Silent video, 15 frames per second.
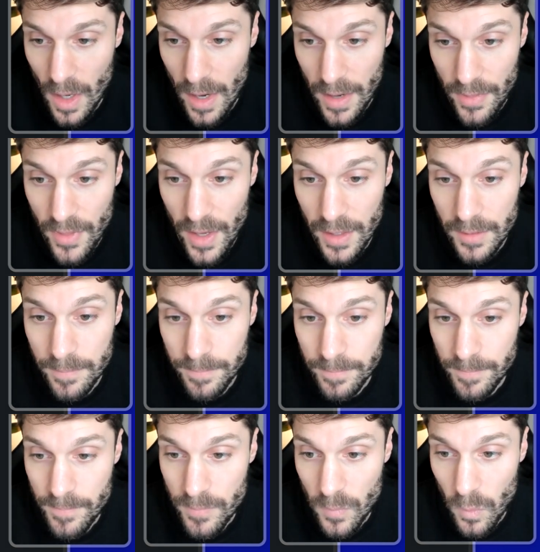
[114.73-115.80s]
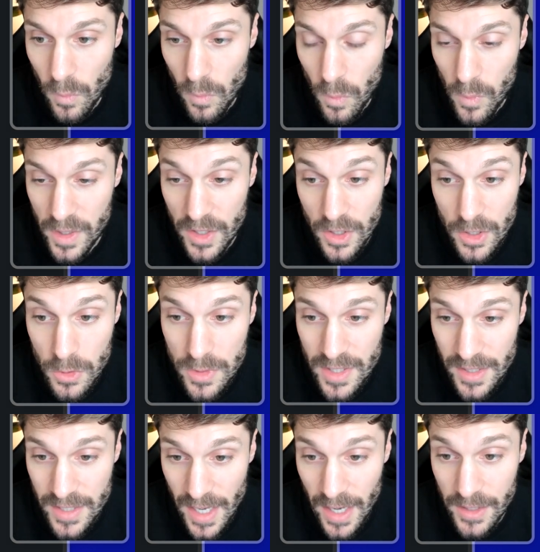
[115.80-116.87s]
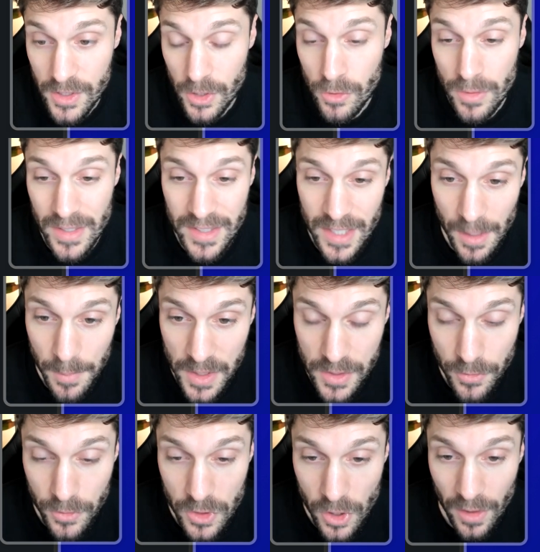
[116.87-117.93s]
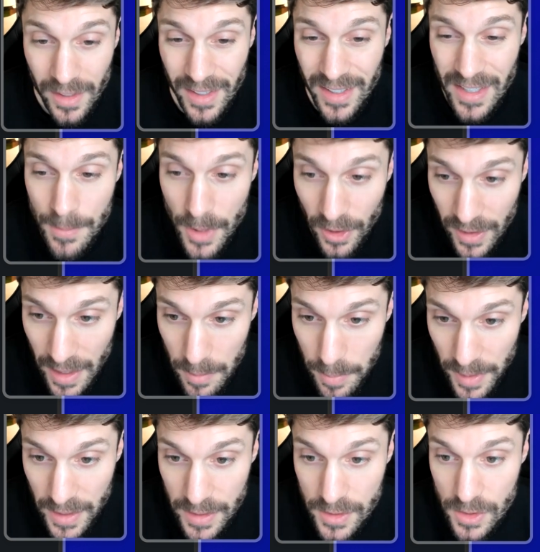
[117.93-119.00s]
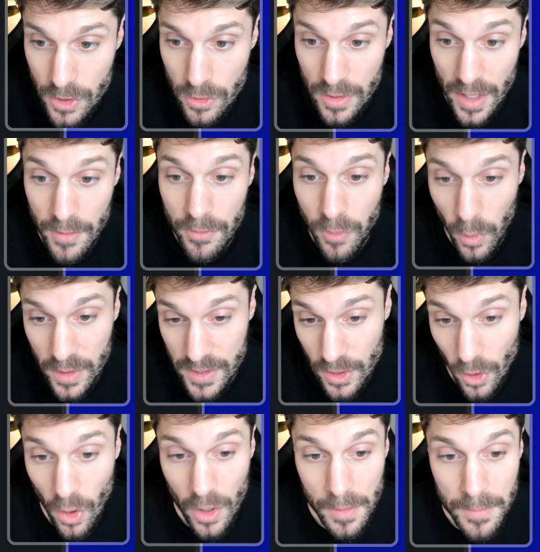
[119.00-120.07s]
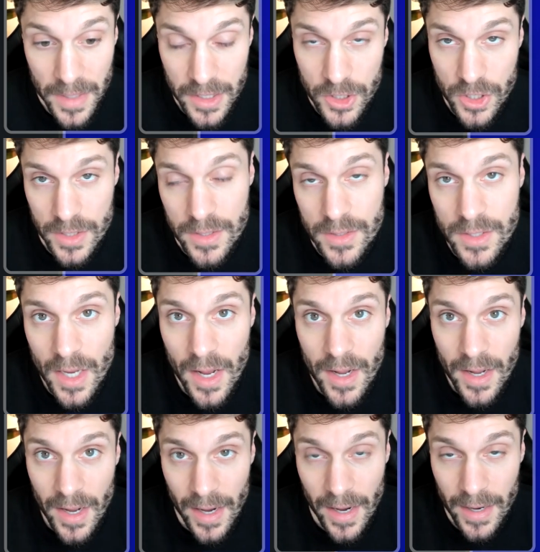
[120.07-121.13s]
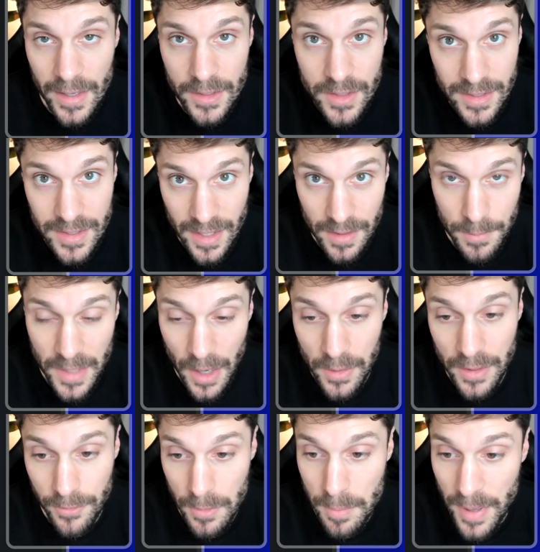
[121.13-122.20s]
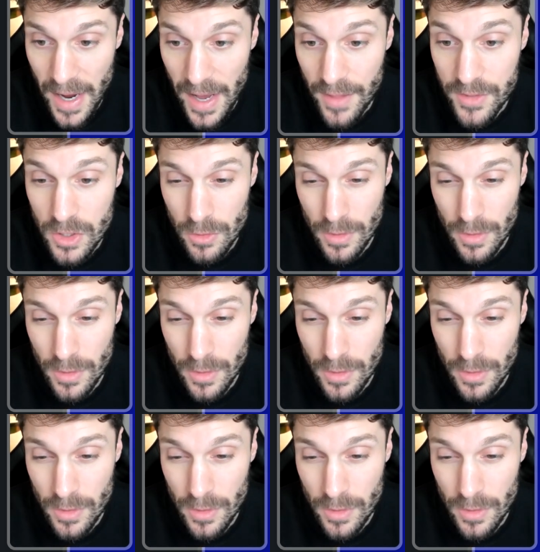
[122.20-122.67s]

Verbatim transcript: and then we can use the tags to create segments for targeted email campaigns, create forks under automations uh, to send them down different paths,